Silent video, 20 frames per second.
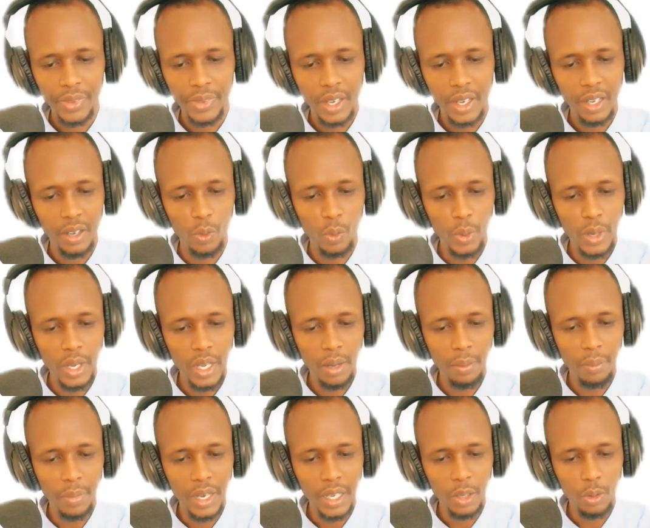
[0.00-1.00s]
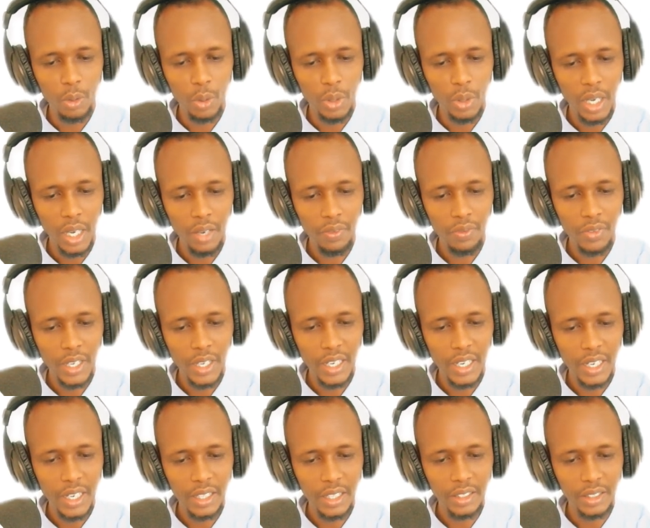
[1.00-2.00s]
whereby we will have the
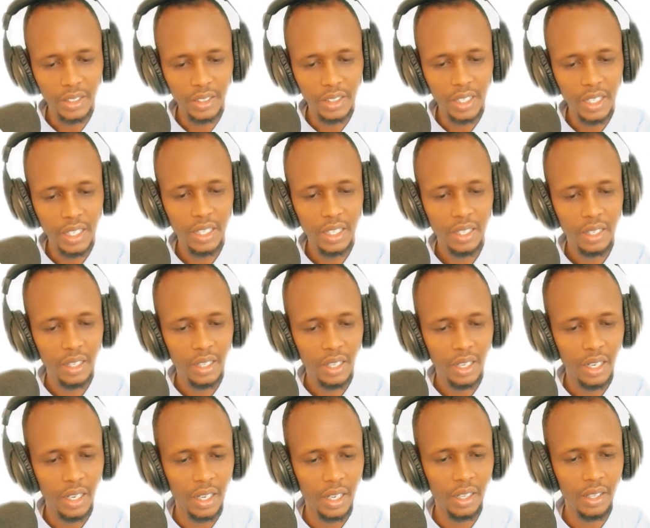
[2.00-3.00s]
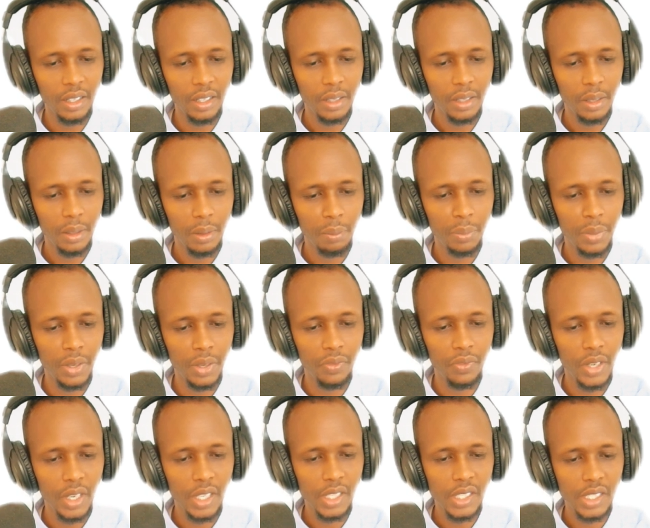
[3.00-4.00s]
current year and
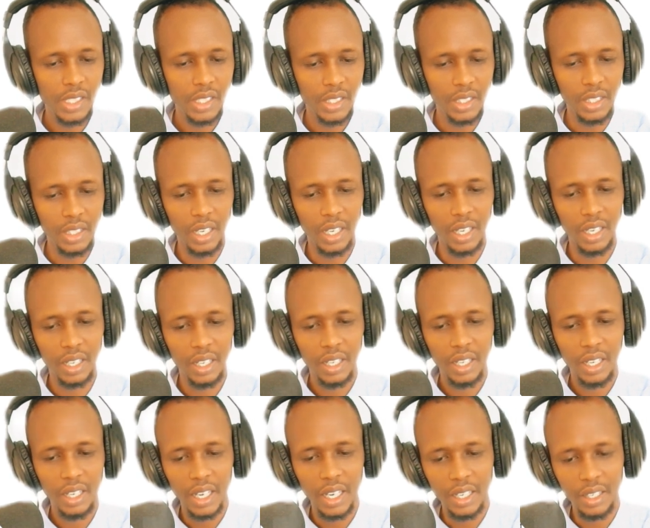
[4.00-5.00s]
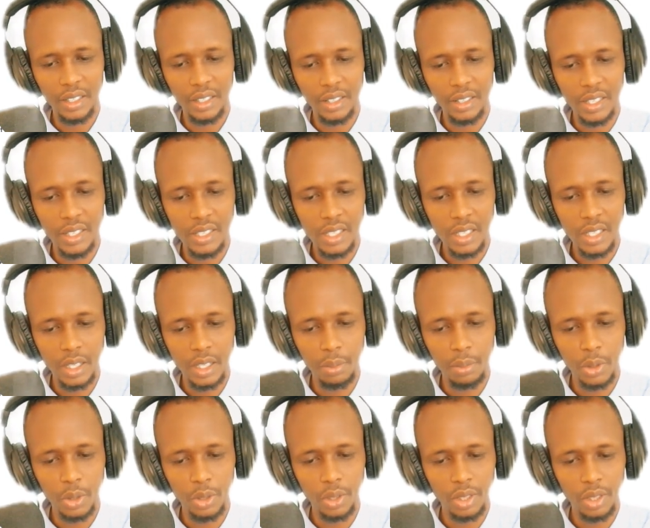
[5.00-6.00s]
previous year and the description.